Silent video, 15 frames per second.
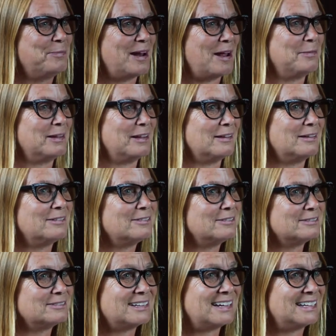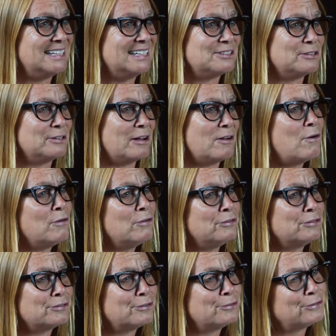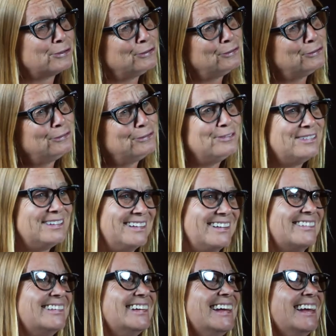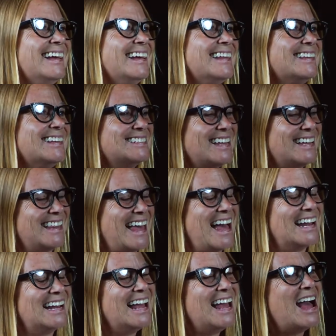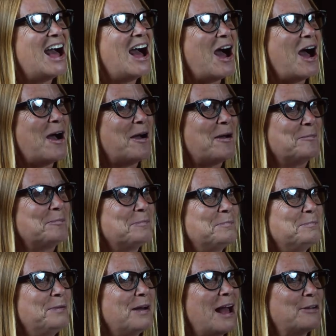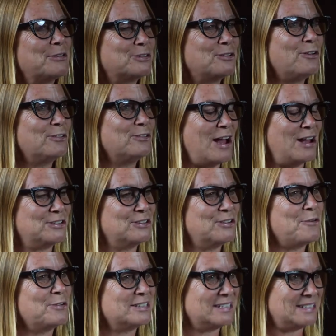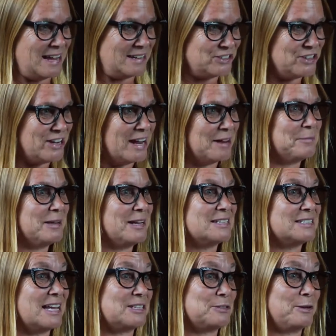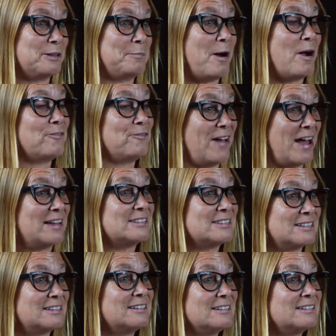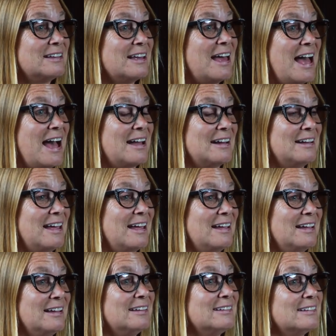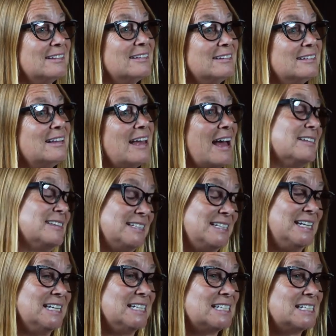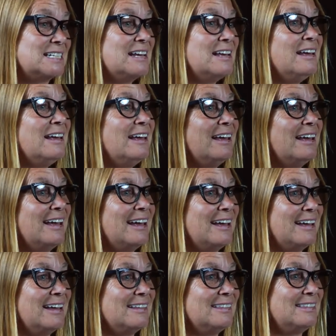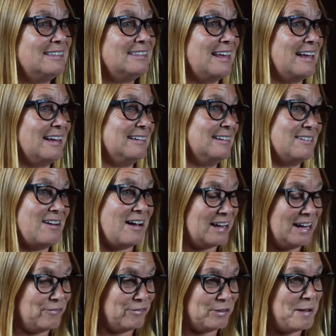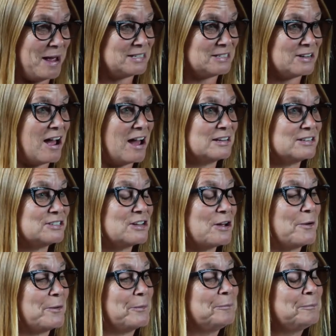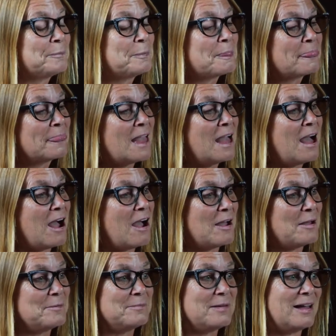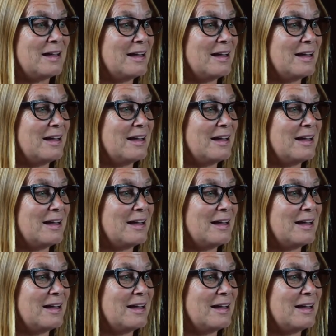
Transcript: but I'd be like, oh, I can't do that. Oh, you're so cute, you know, things like that. But I was told not to go into Section 8 because that's where the parfaits had seats, and they did not care for the mascot. So, but